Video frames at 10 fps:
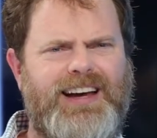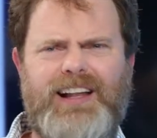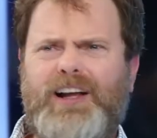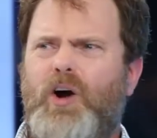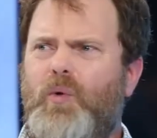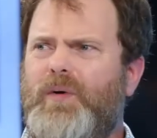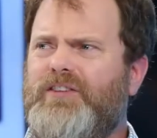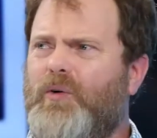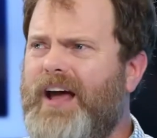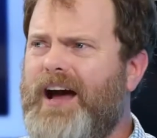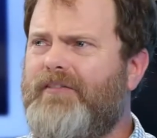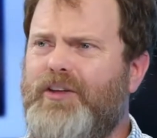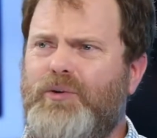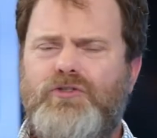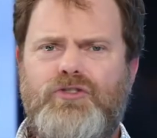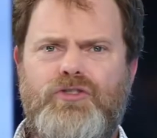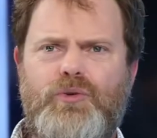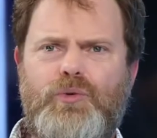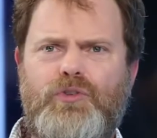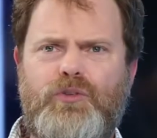And like, oh, we don't have those
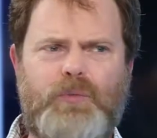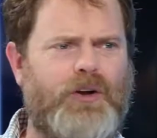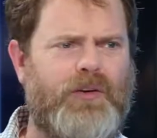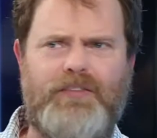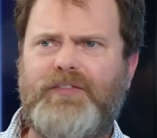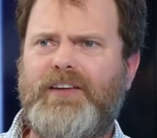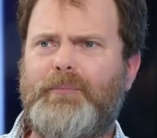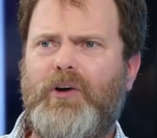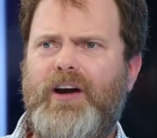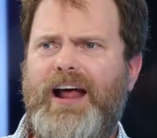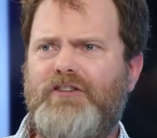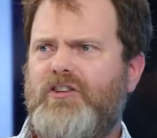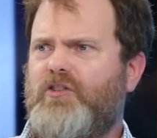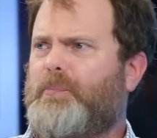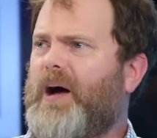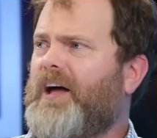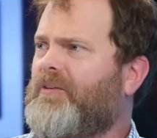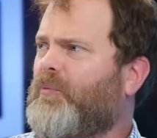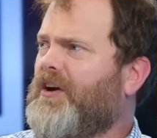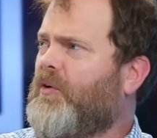shoes, and we don't have Kim Kardashian's butt,
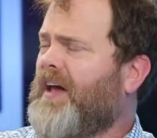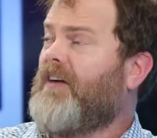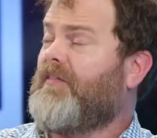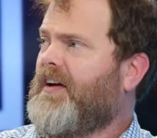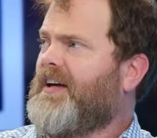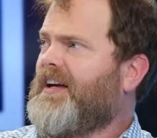and we don't have